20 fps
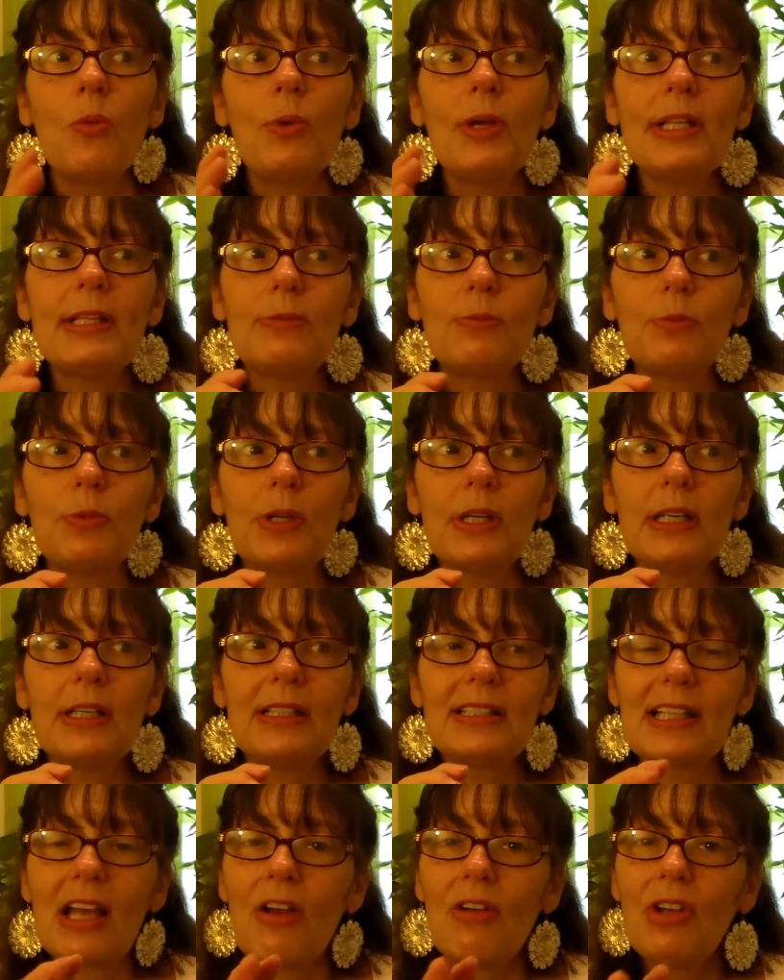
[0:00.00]
we
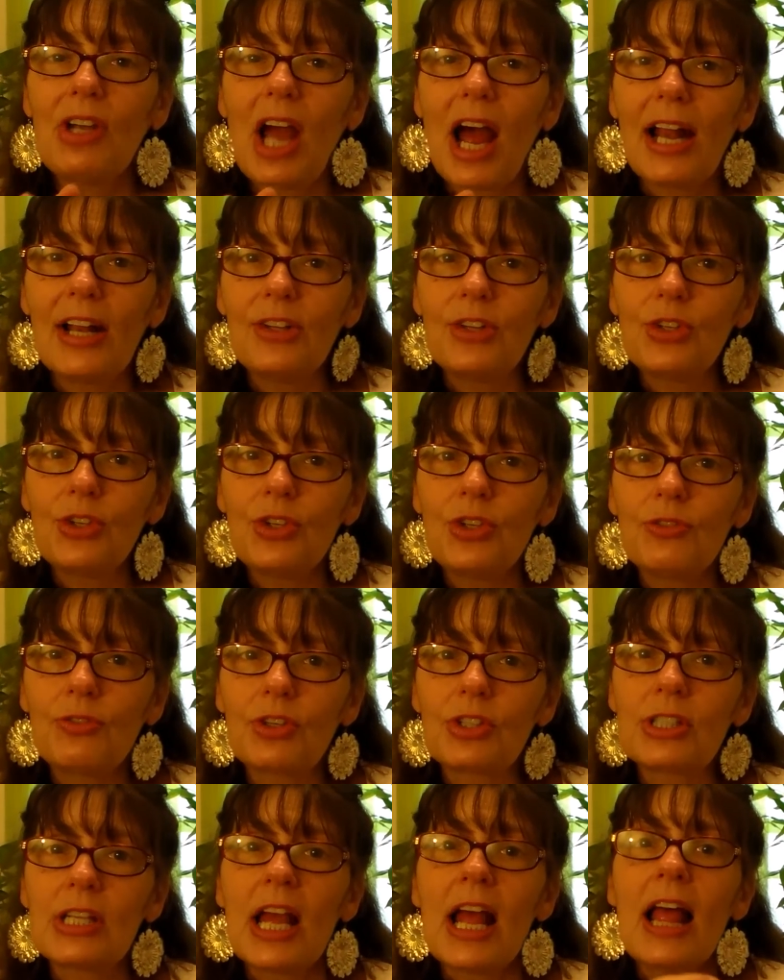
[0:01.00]
tell God in the
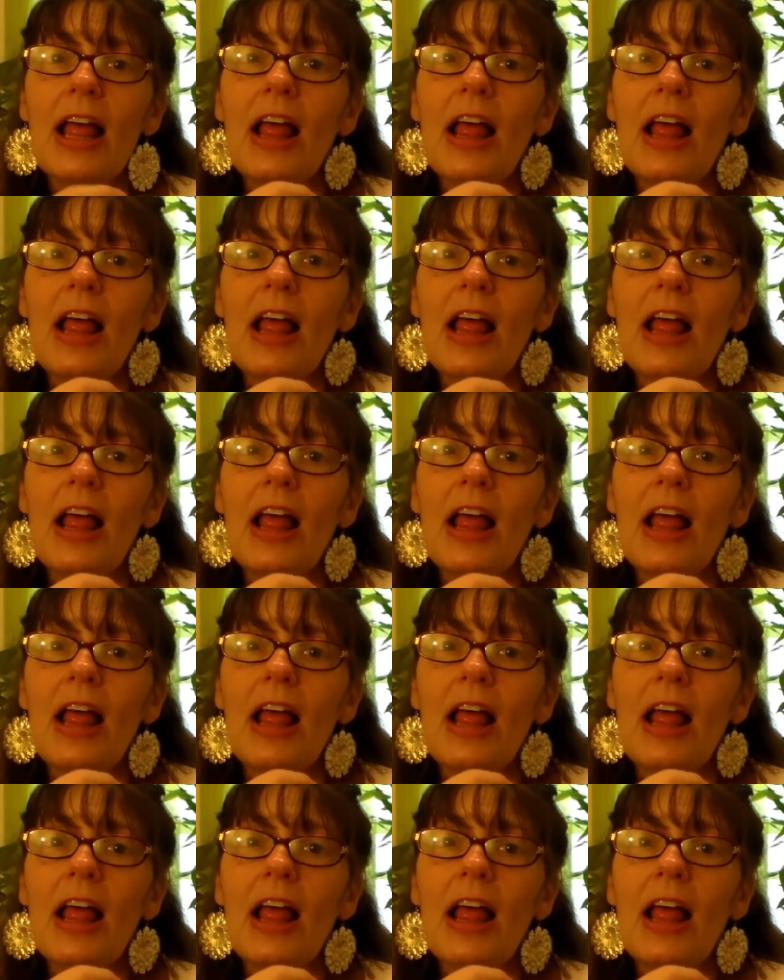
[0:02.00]
universe,